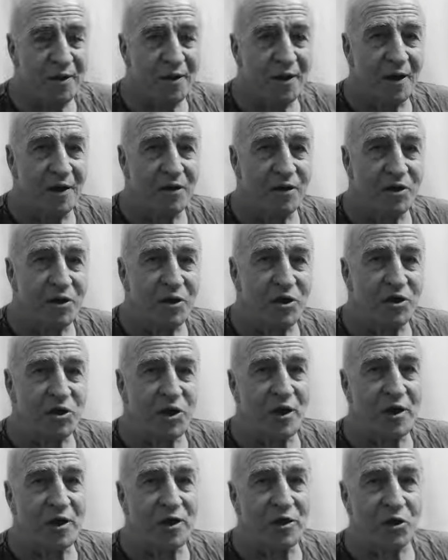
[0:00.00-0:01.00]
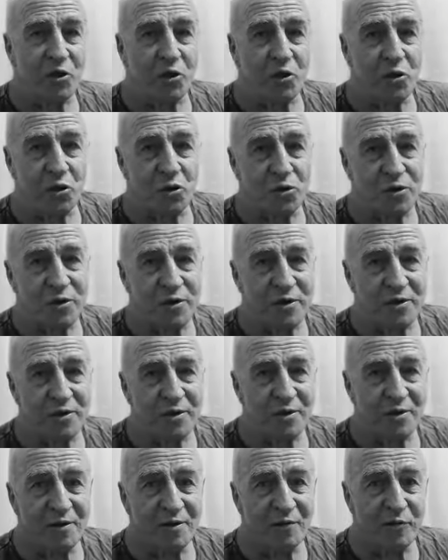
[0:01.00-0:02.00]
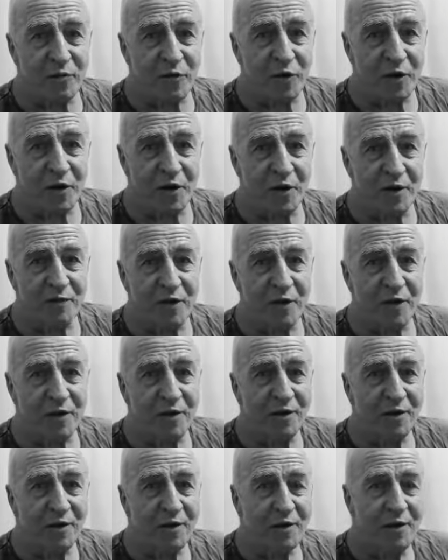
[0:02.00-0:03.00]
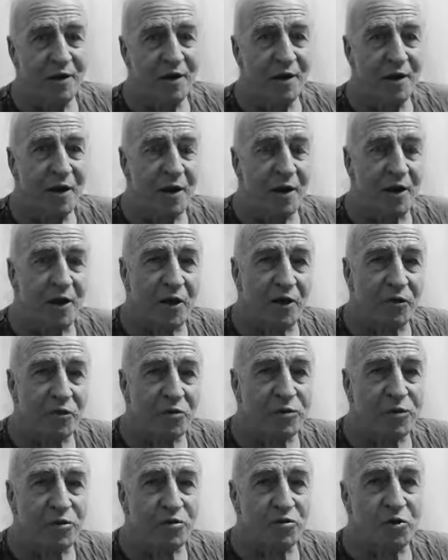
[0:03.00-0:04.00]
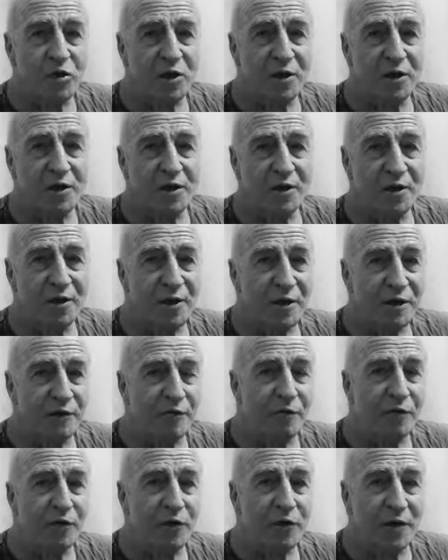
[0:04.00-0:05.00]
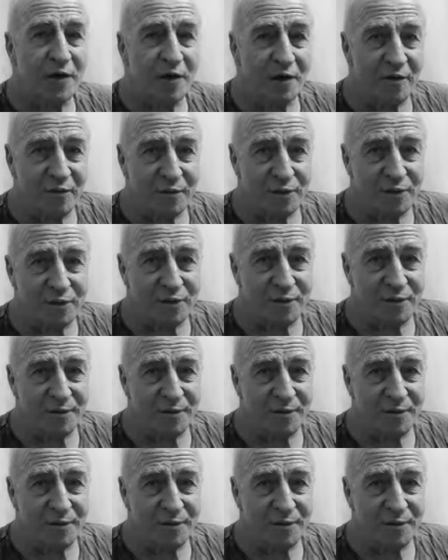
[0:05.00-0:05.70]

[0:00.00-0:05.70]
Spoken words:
I teach AIDA courses in freediving, and I also train elite freedivers.